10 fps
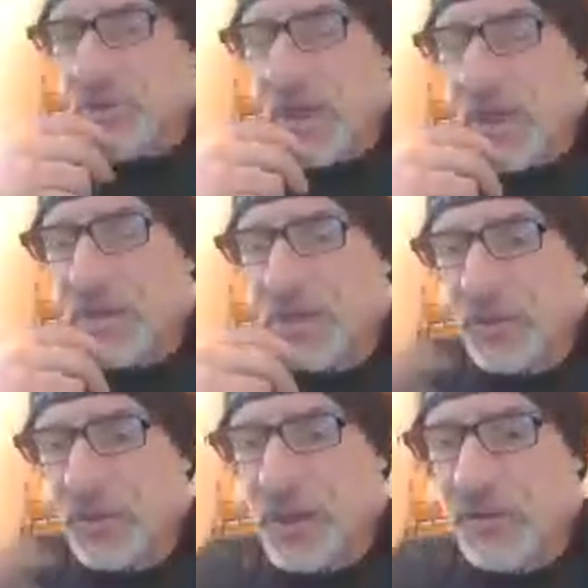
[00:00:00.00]

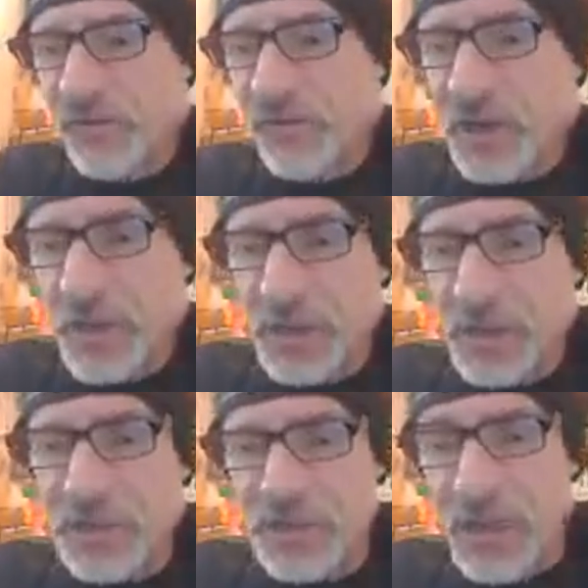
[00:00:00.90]
2,300 feet
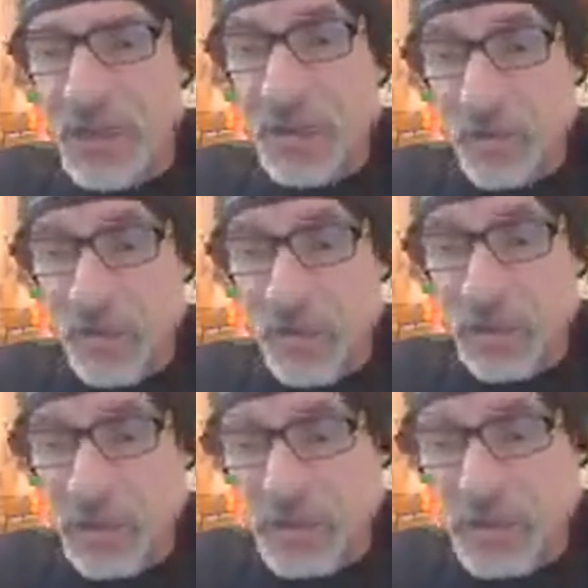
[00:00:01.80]
up, and he used to get out
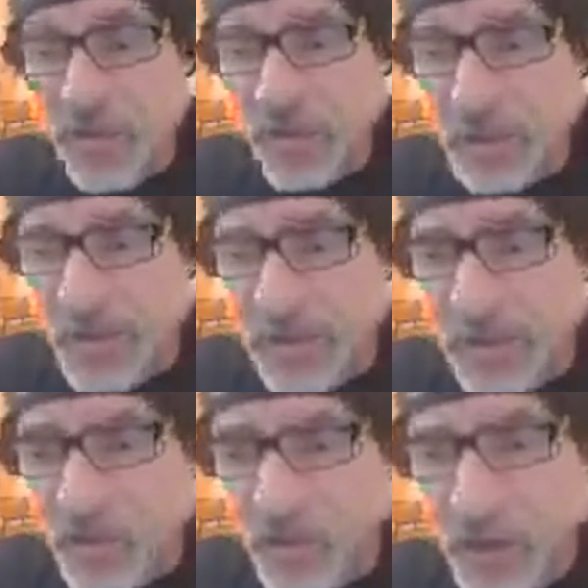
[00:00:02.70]
really good, man.
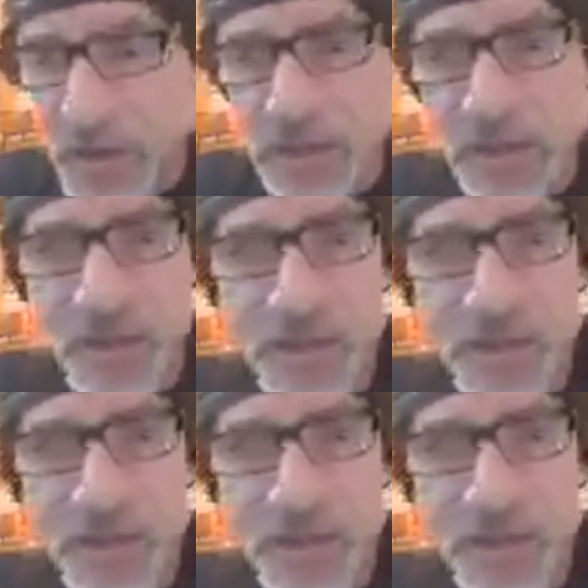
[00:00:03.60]
Really